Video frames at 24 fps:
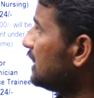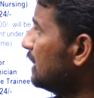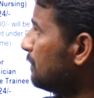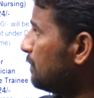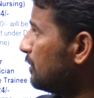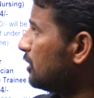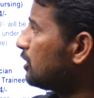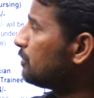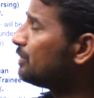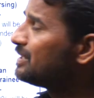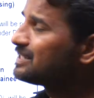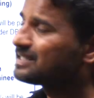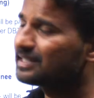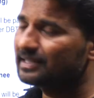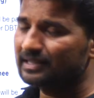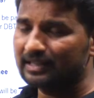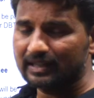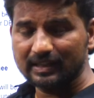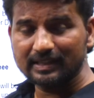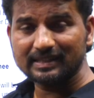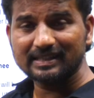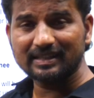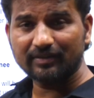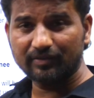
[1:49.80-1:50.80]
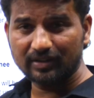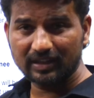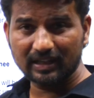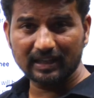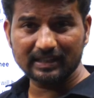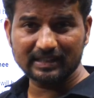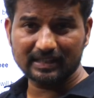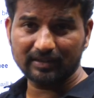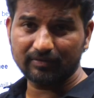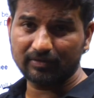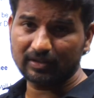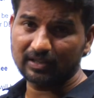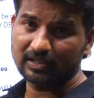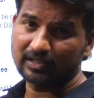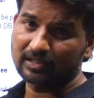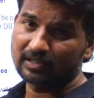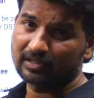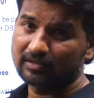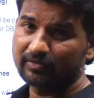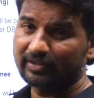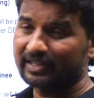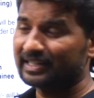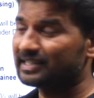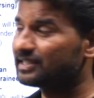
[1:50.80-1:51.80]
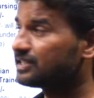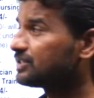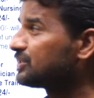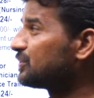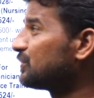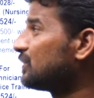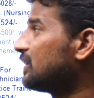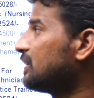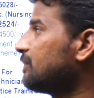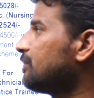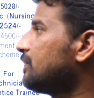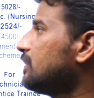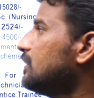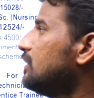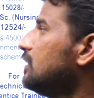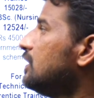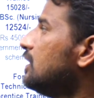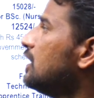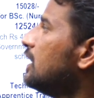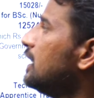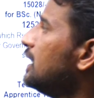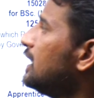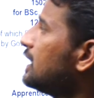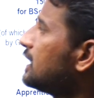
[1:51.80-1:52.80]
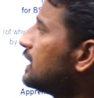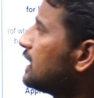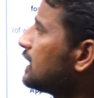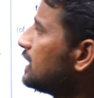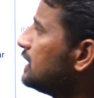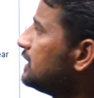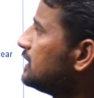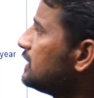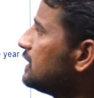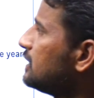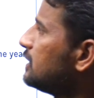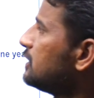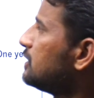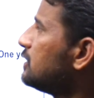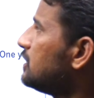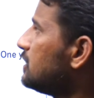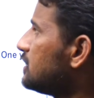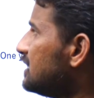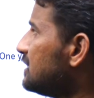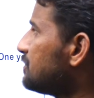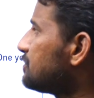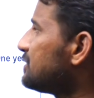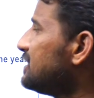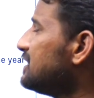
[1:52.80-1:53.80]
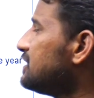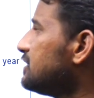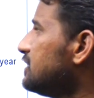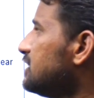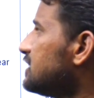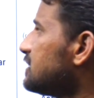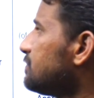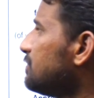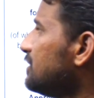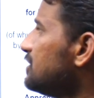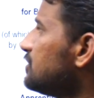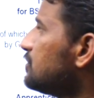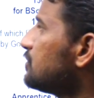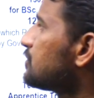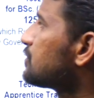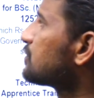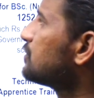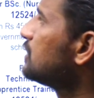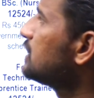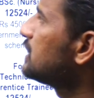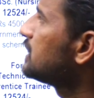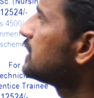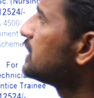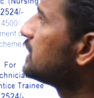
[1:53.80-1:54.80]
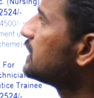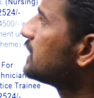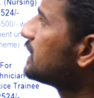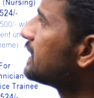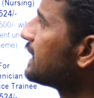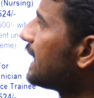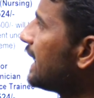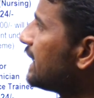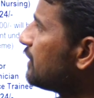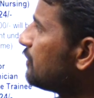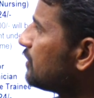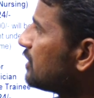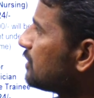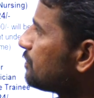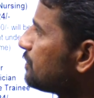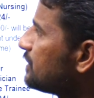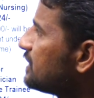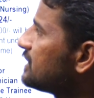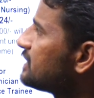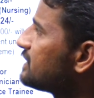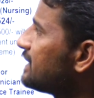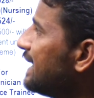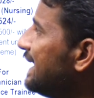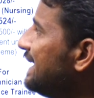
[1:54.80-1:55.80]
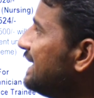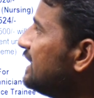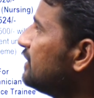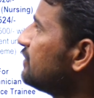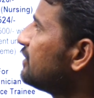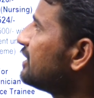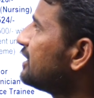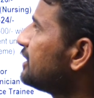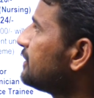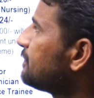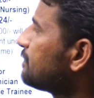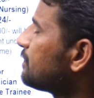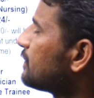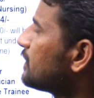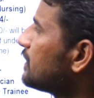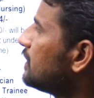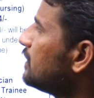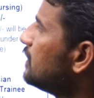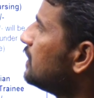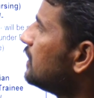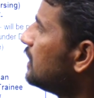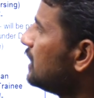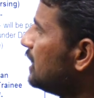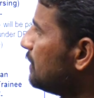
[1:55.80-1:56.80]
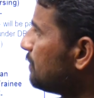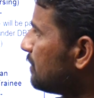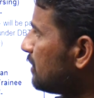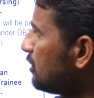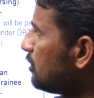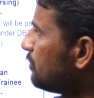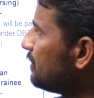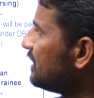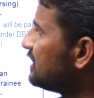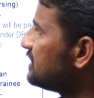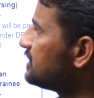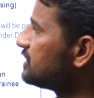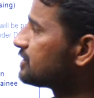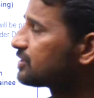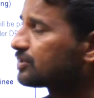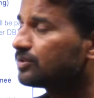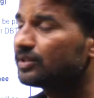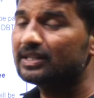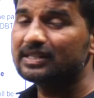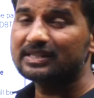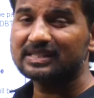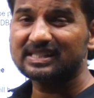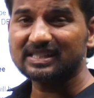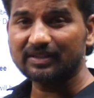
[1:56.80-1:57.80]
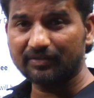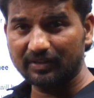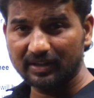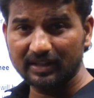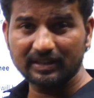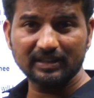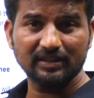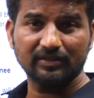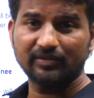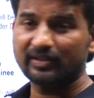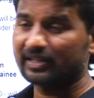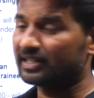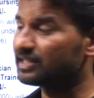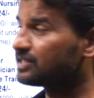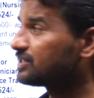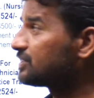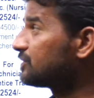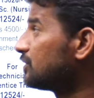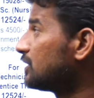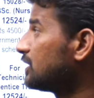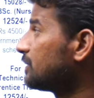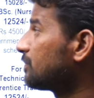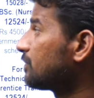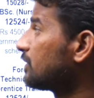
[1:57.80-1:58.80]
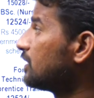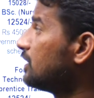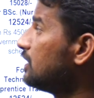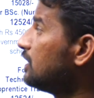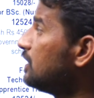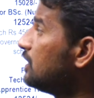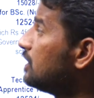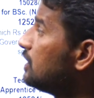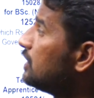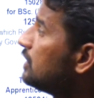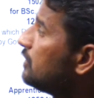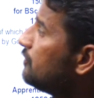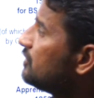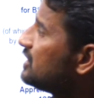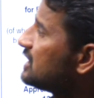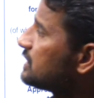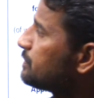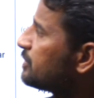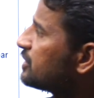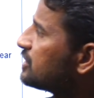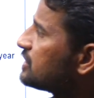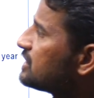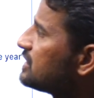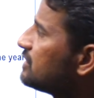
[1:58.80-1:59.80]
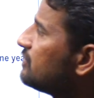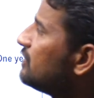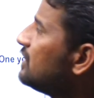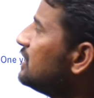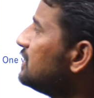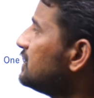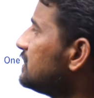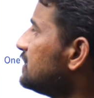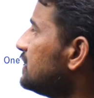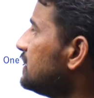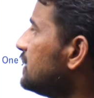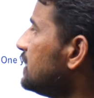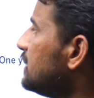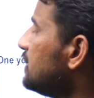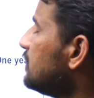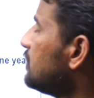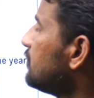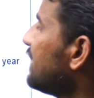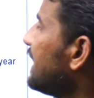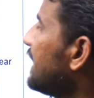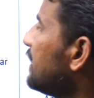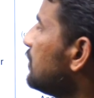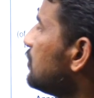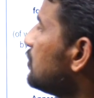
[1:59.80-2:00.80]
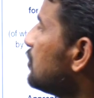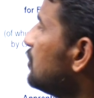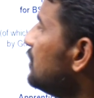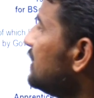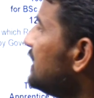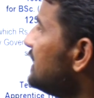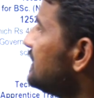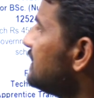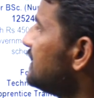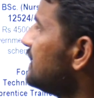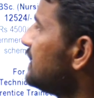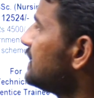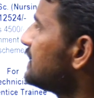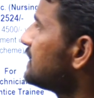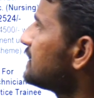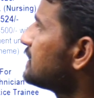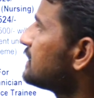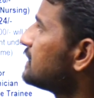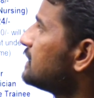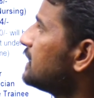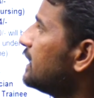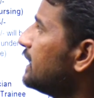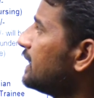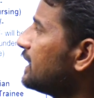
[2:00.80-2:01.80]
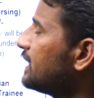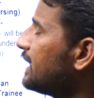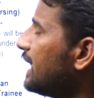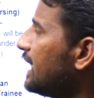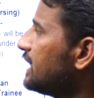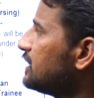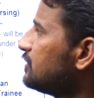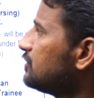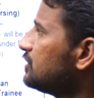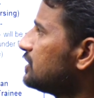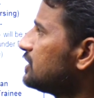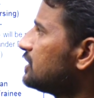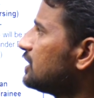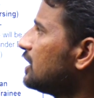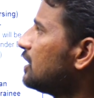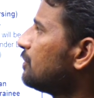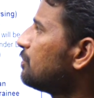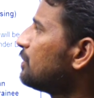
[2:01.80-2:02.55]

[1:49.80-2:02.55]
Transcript: diploma base 77 vacancies unnai. Electrical engineering discipline choose kunte graduate apprentice 81, diploma base 73 vacancies unnai. With respect to civil engineering, we have 26 in graduate